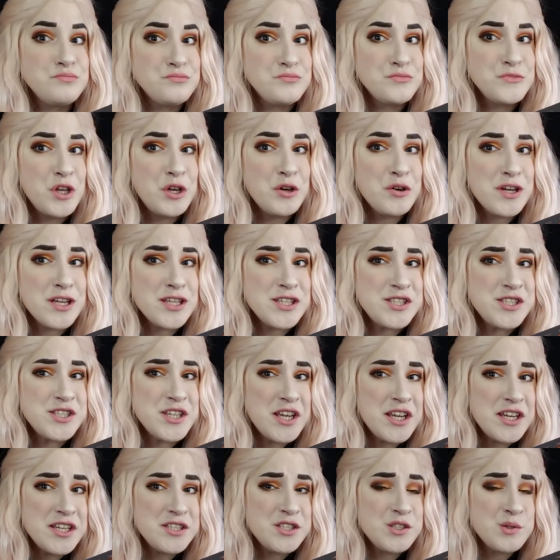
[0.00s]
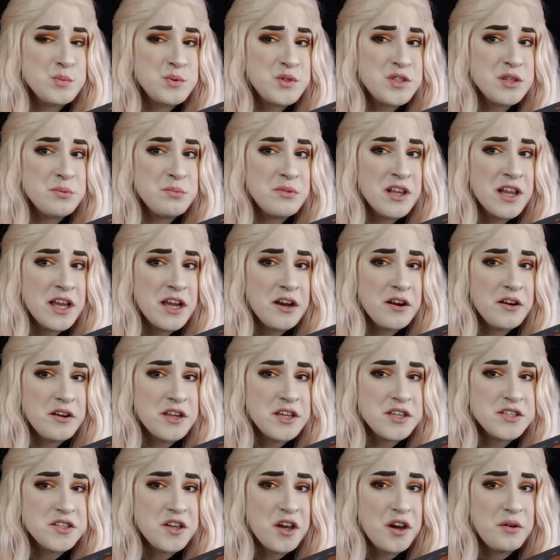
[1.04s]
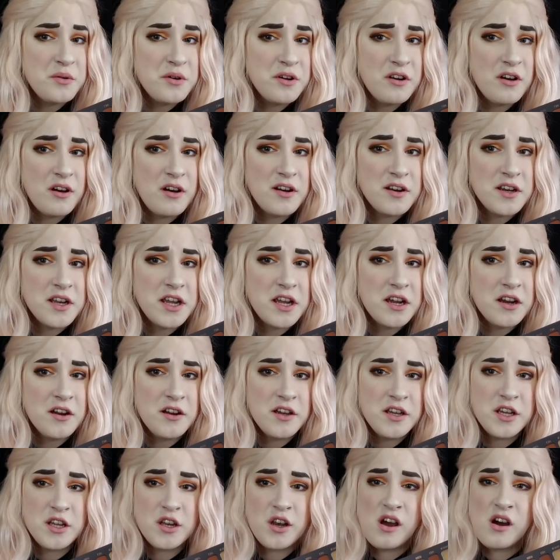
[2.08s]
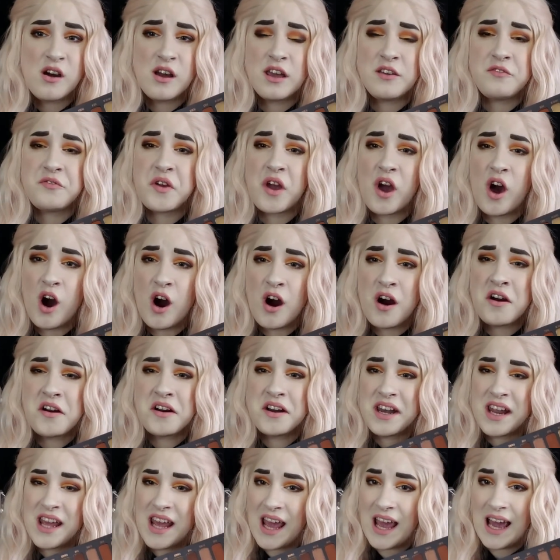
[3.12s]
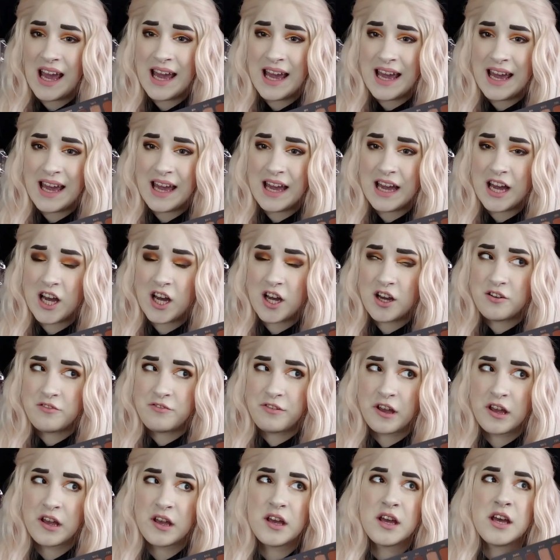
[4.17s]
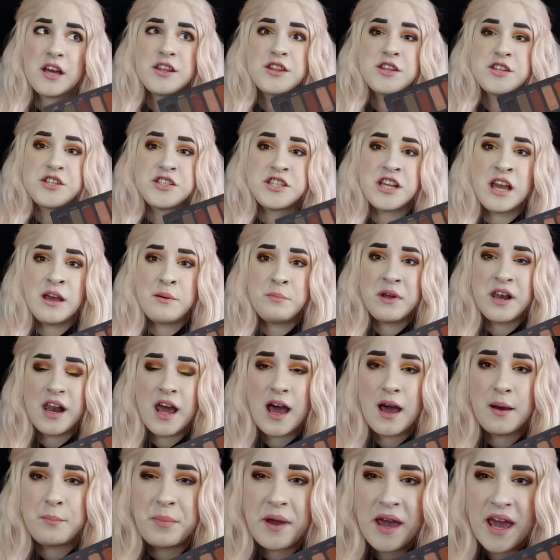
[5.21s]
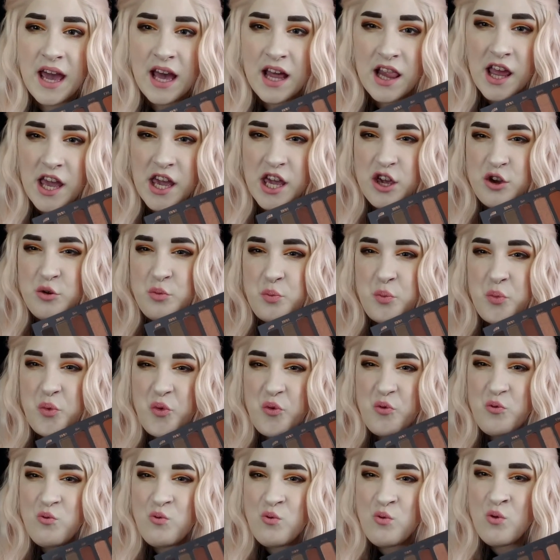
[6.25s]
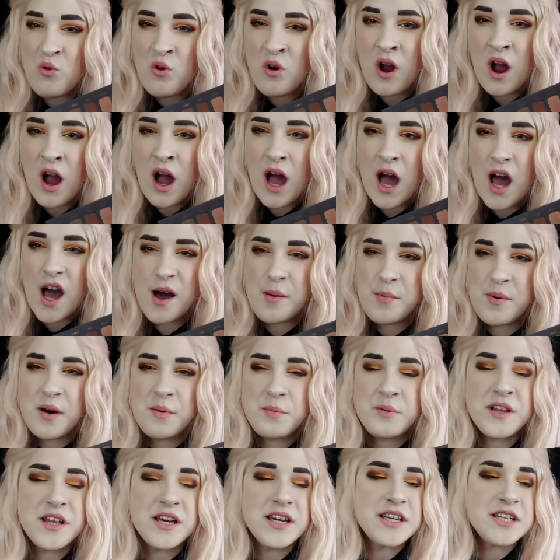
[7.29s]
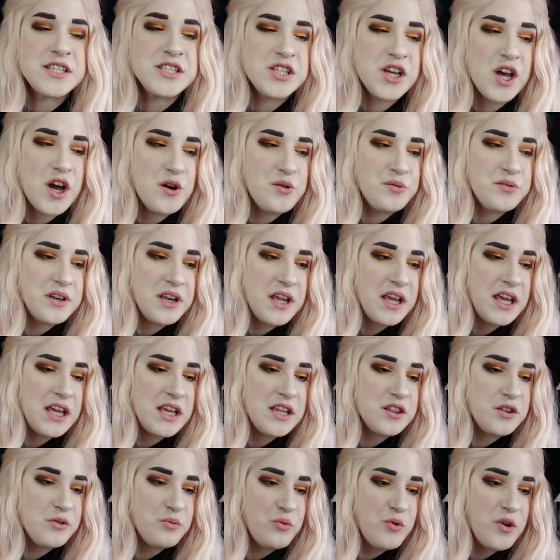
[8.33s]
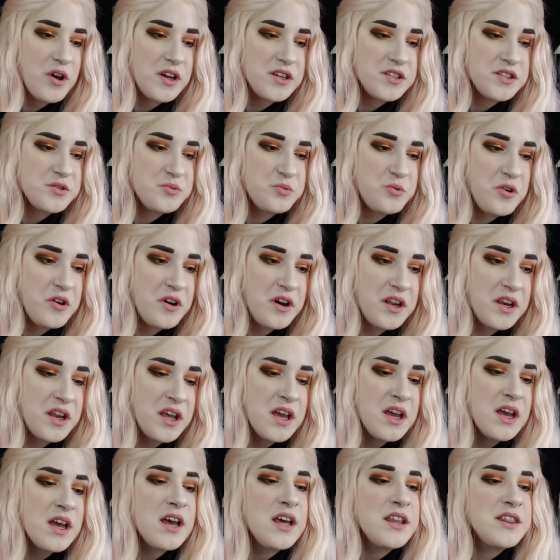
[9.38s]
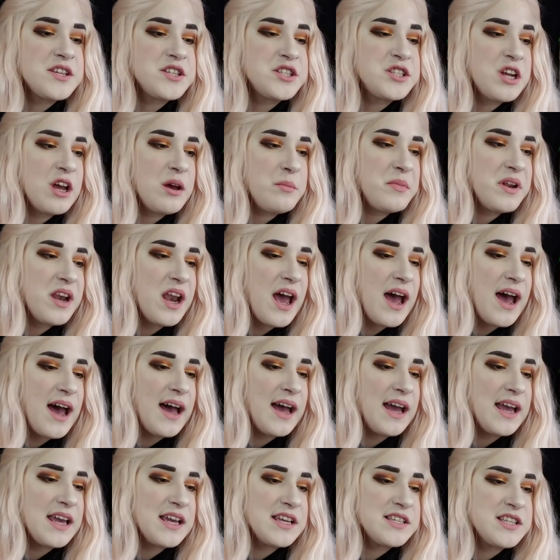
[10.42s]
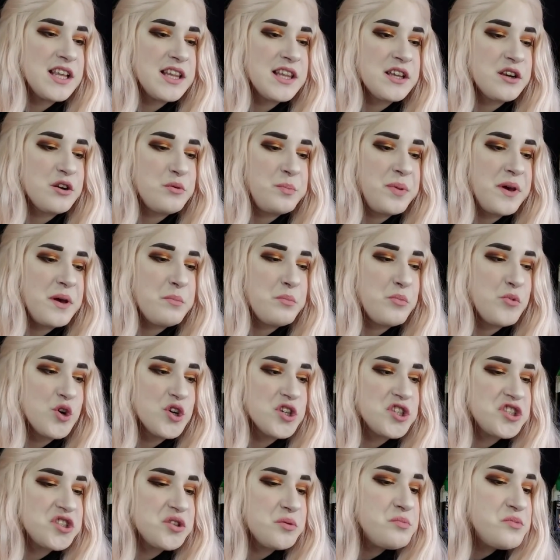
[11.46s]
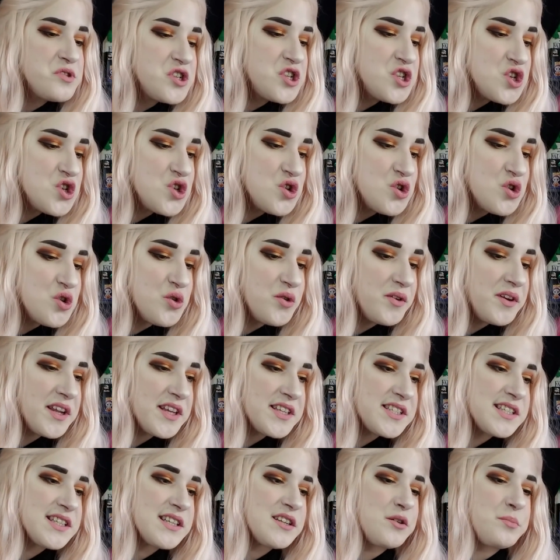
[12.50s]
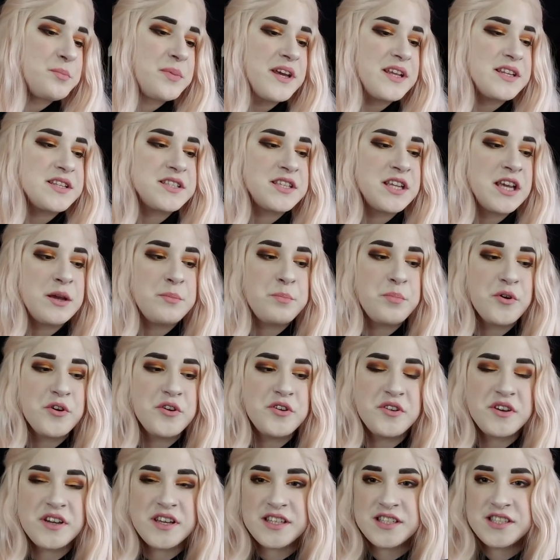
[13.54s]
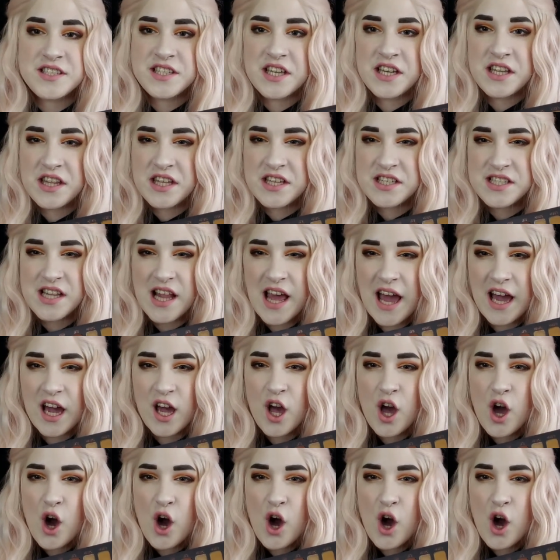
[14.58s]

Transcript: you can see some similarities going on here. You know, if you already have the Gemini palette, you probably don't need the Rust one. The Gemini is a little bit more subdued. It's a little bit deeper. You can see these like